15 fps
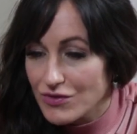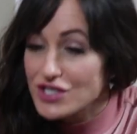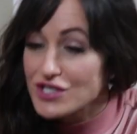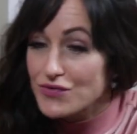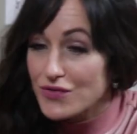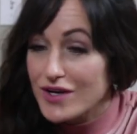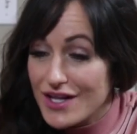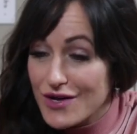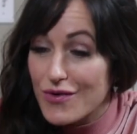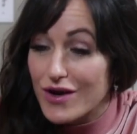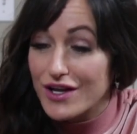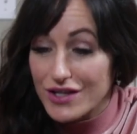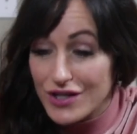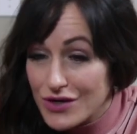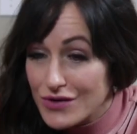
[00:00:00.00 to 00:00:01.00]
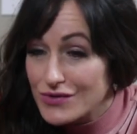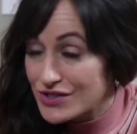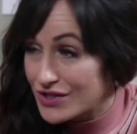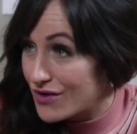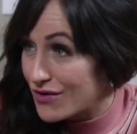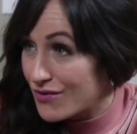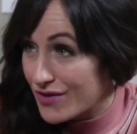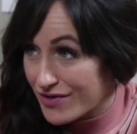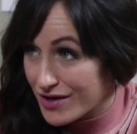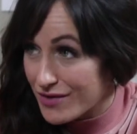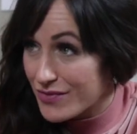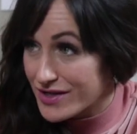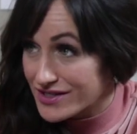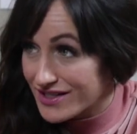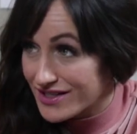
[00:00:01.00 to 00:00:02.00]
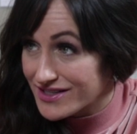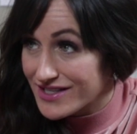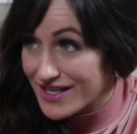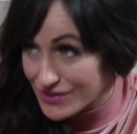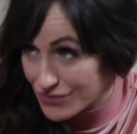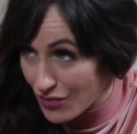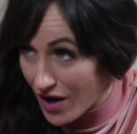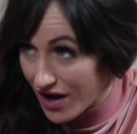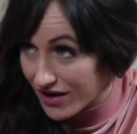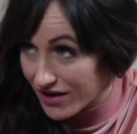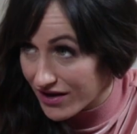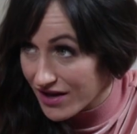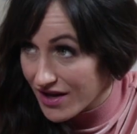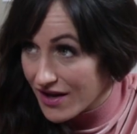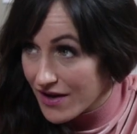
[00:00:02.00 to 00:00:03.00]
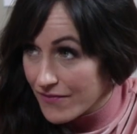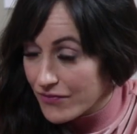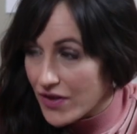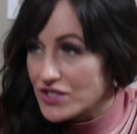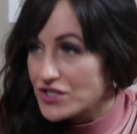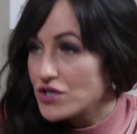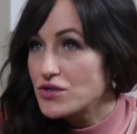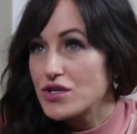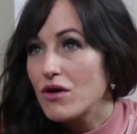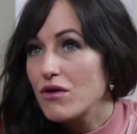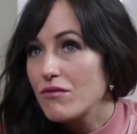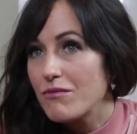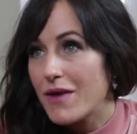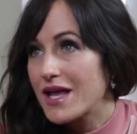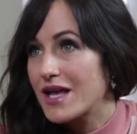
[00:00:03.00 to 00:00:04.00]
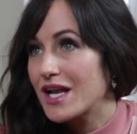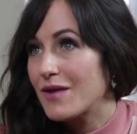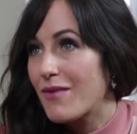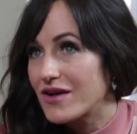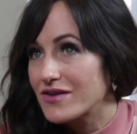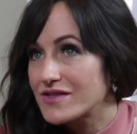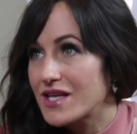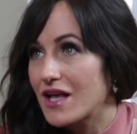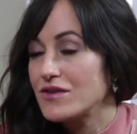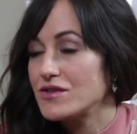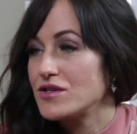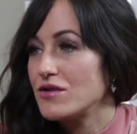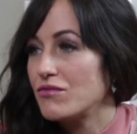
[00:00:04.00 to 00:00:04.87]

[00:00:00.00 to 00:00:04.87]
which is really what you do with your business as well, is you don't make it about sales.